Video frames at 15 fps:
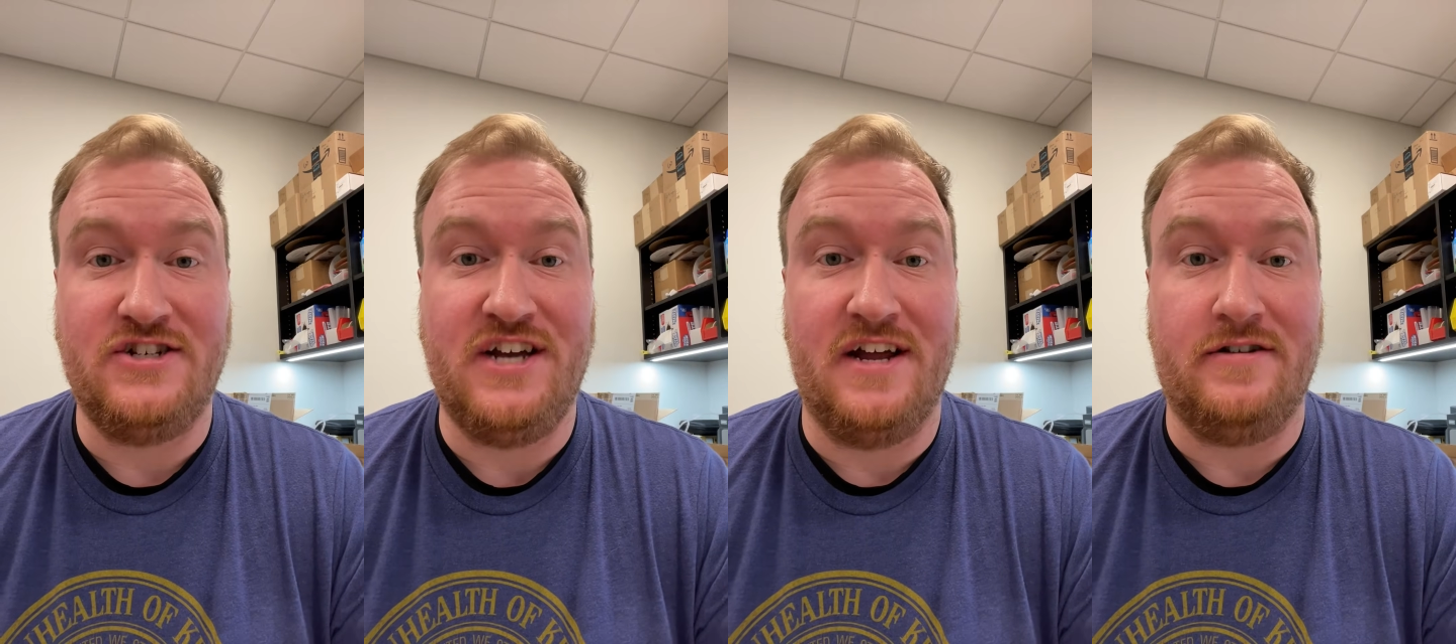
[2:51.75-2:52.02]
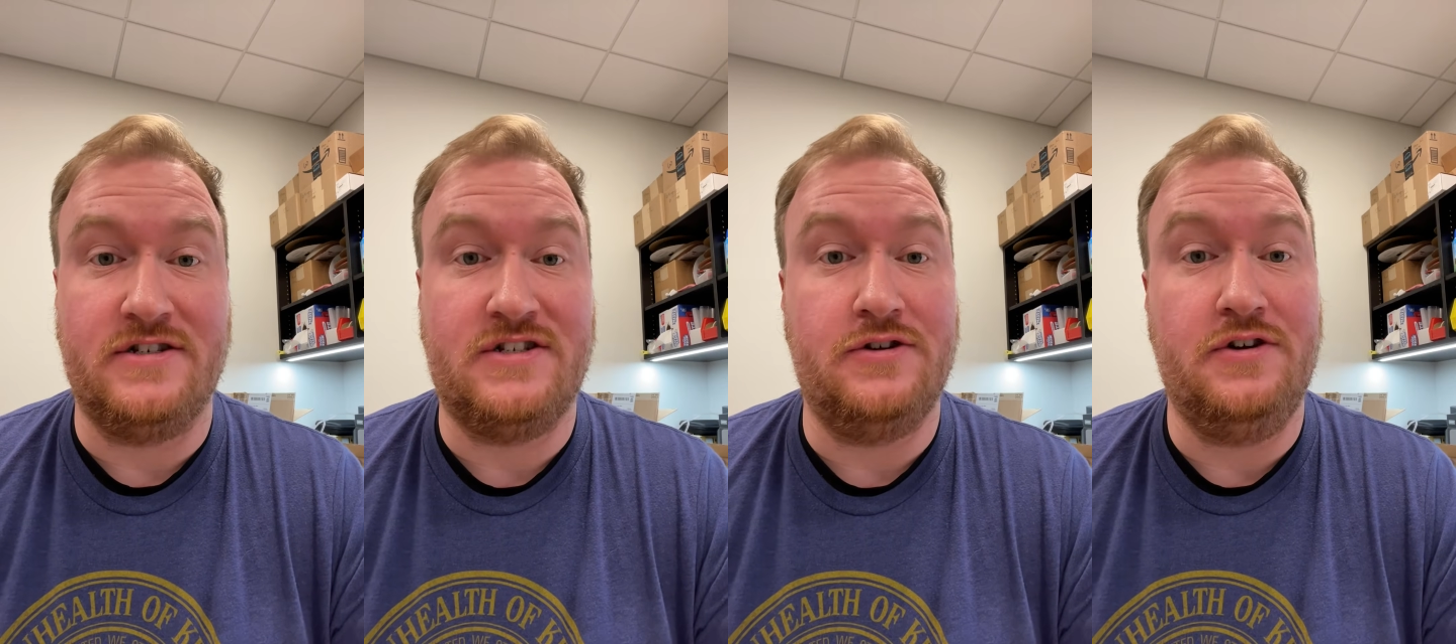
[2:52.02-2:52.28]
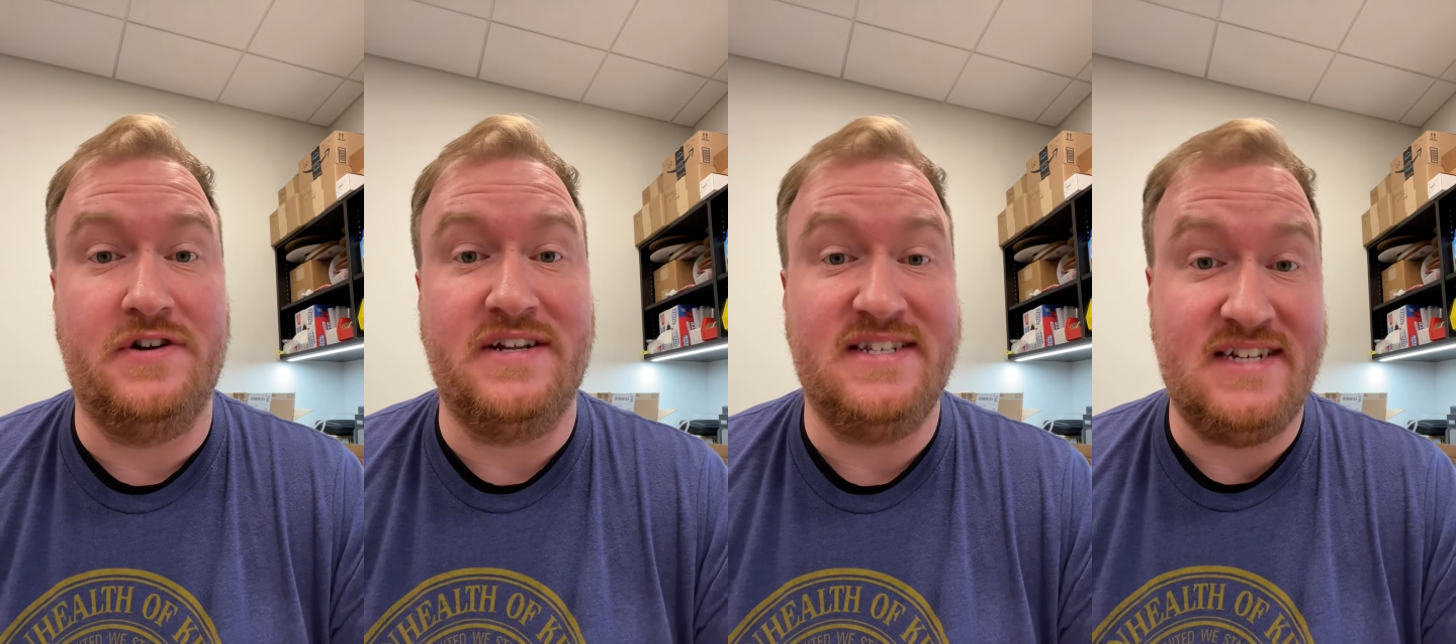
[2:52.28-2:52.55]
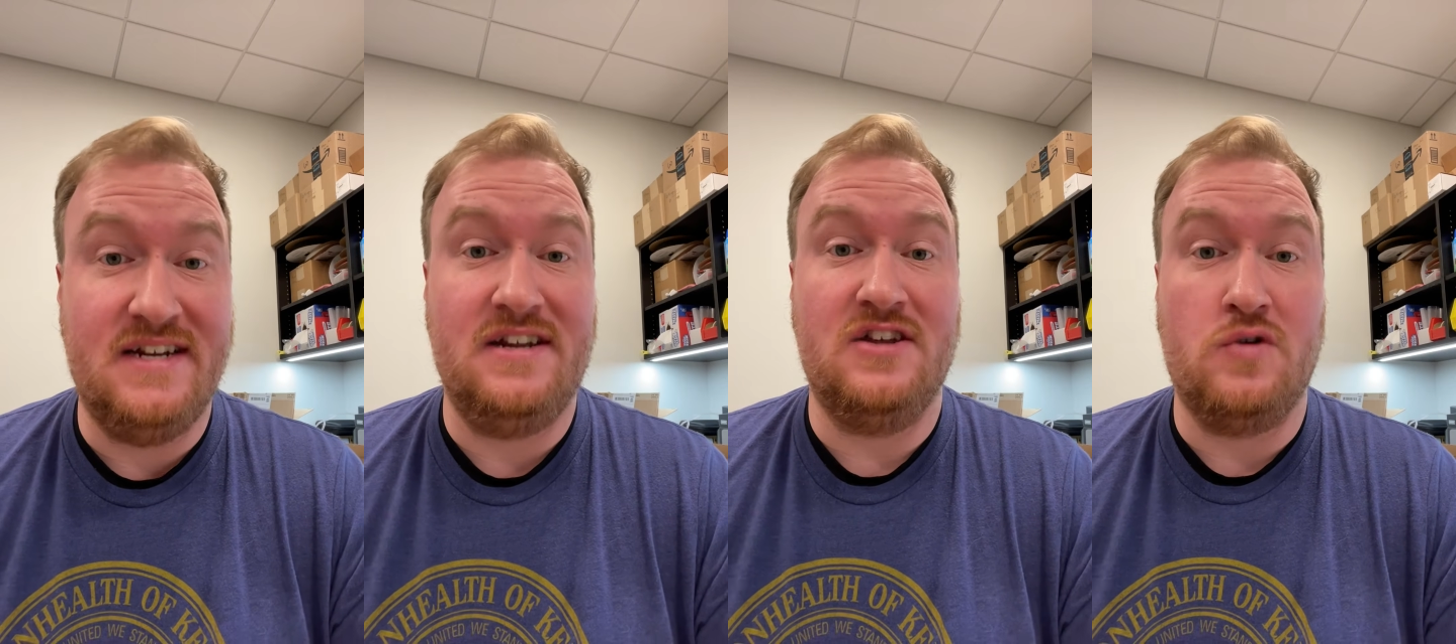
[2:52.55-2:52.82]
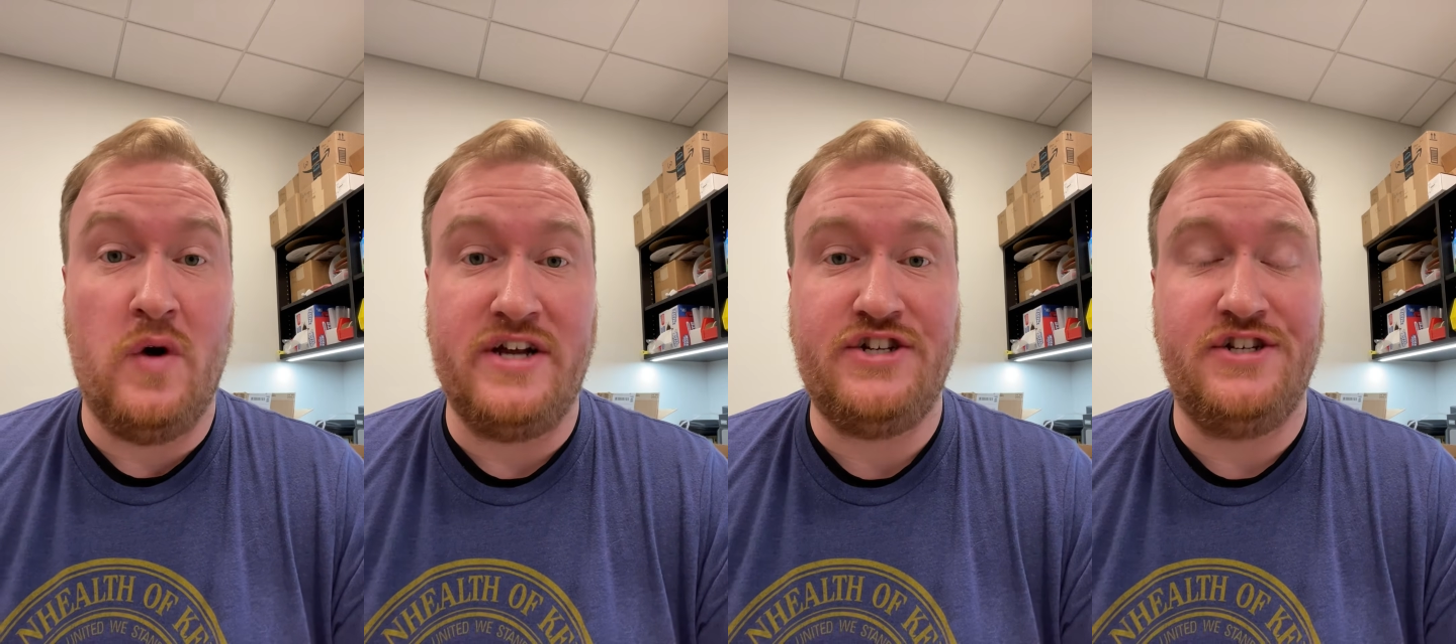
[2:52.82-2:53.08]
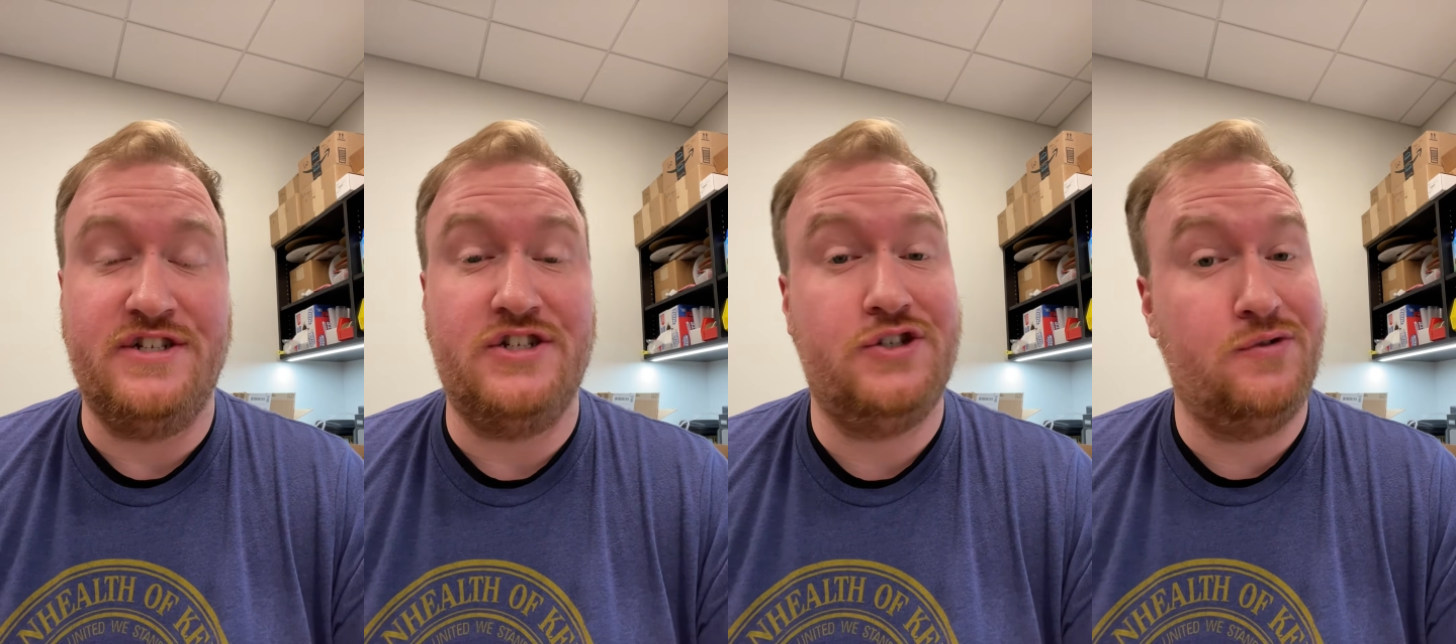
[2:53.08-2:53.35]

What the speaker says: channel so you can send in questions